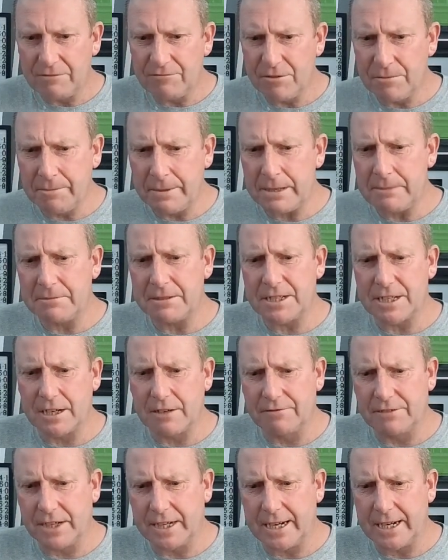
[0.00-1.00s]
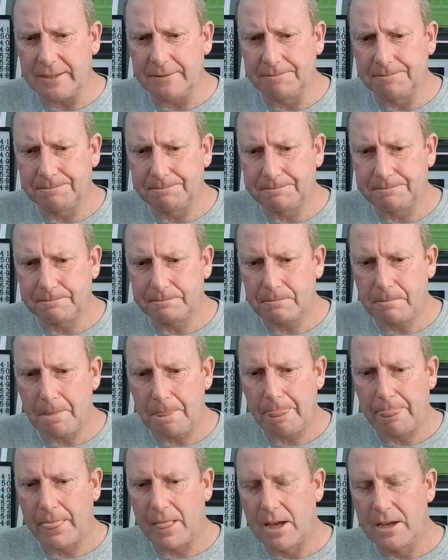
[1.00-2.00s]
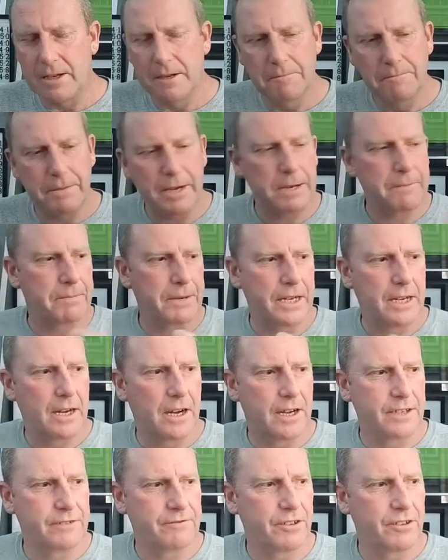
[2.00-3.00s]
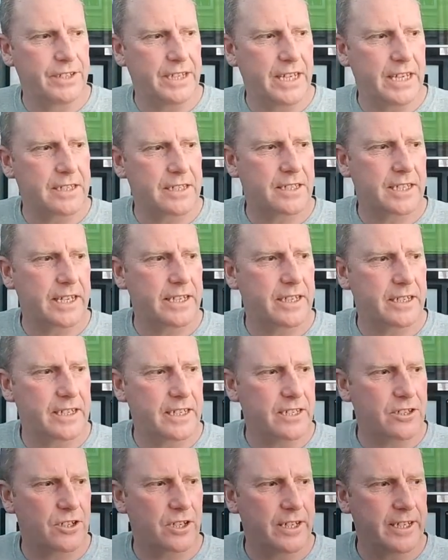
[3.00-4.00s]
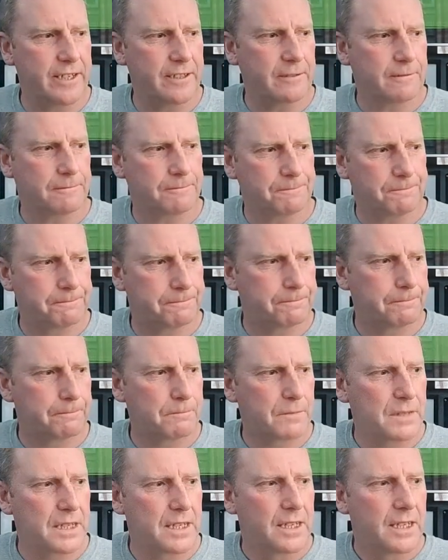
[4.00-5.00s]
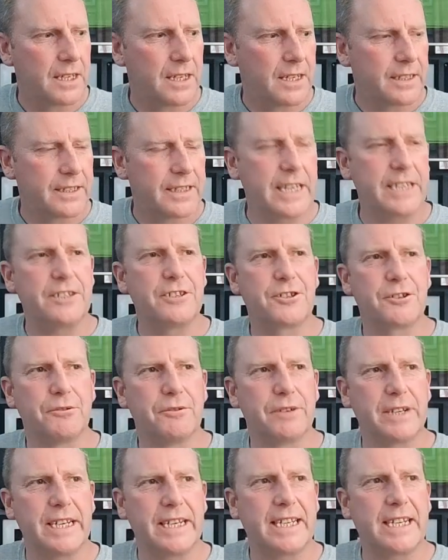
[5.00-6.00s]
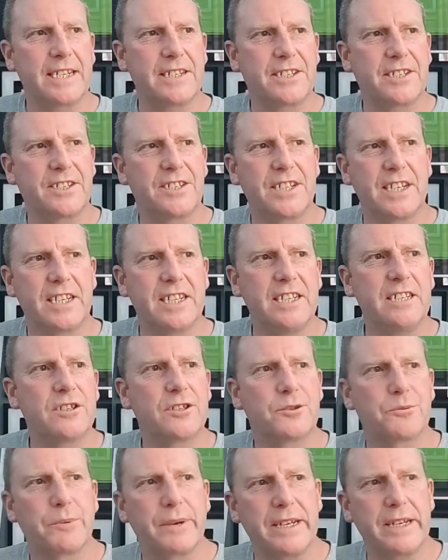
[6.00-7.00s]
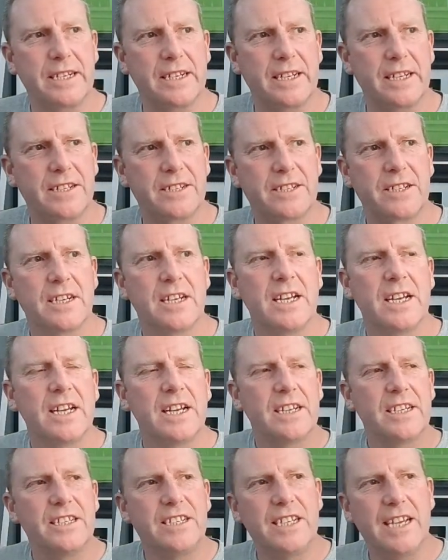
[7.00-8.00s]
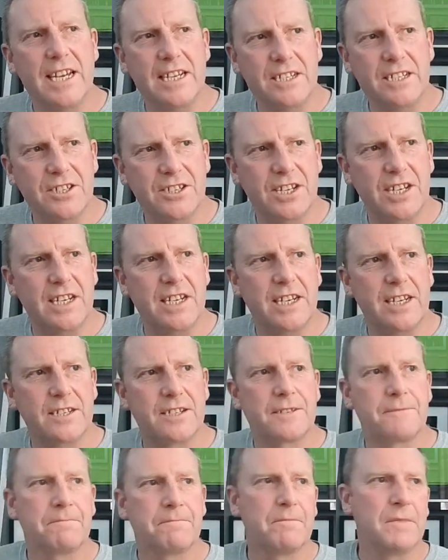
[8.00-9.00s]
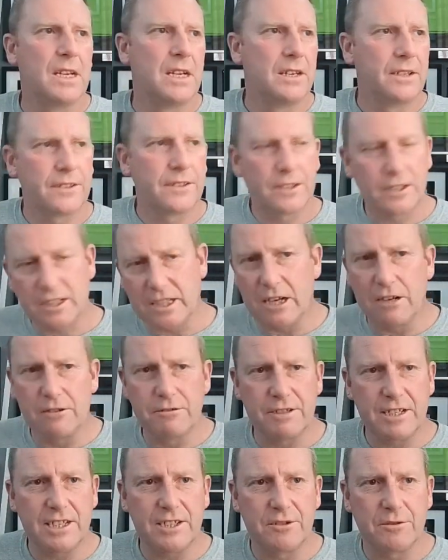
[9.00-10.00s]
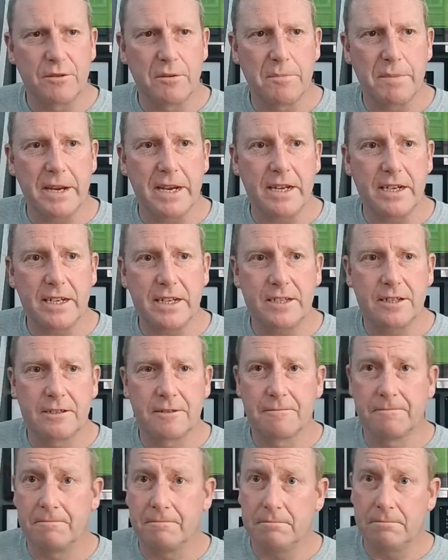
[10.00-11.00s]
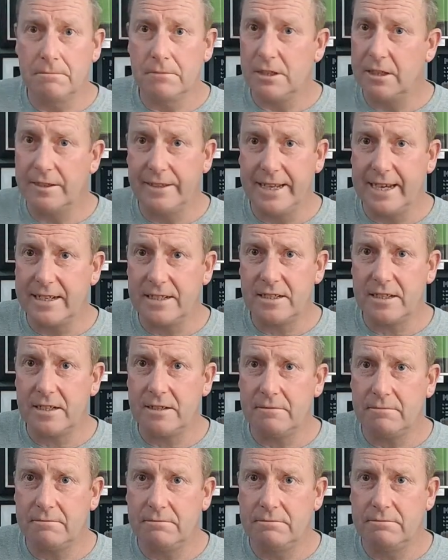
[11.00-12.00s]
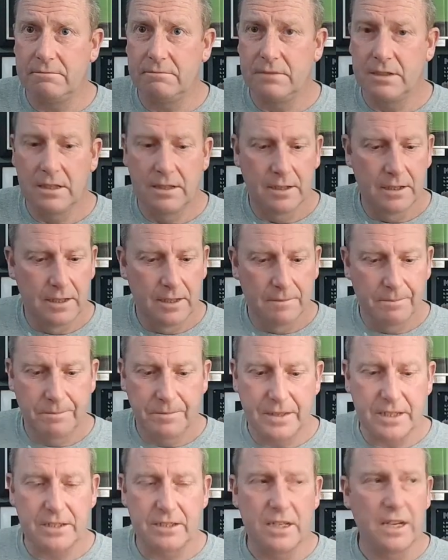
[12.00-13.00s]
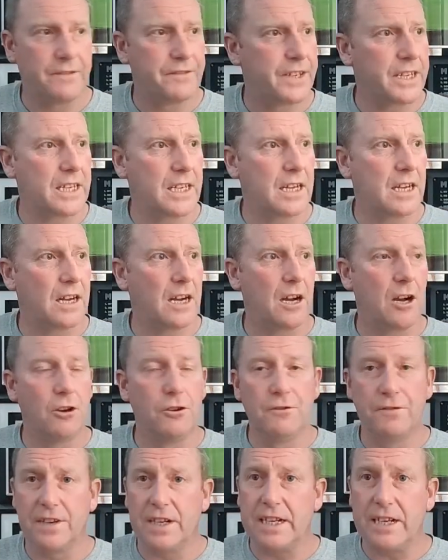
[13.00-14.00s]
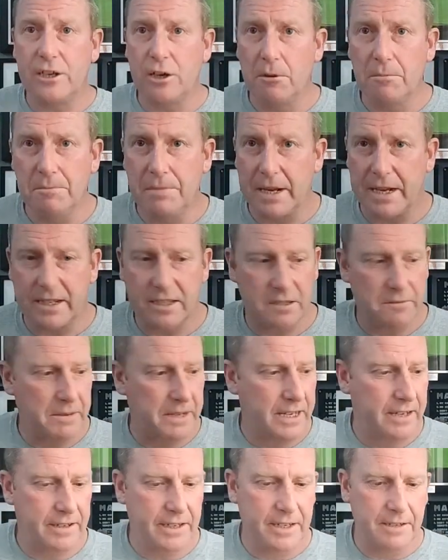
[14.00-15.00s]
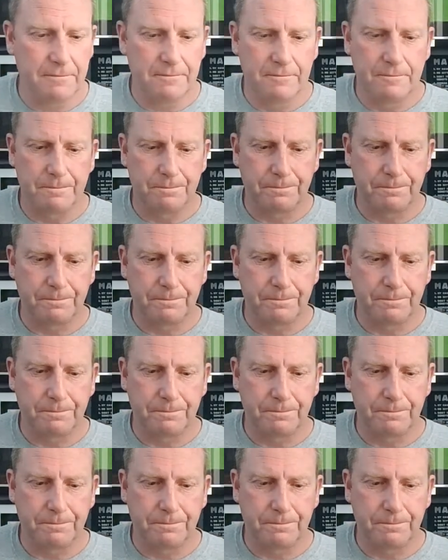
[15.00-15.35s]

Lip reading: Repeat myself again. Big banana on the intake initially. Then you sort of get that sticky sweetness, yeastiness that goes into a bitterness, and that's it. There's nothing overly complex about it.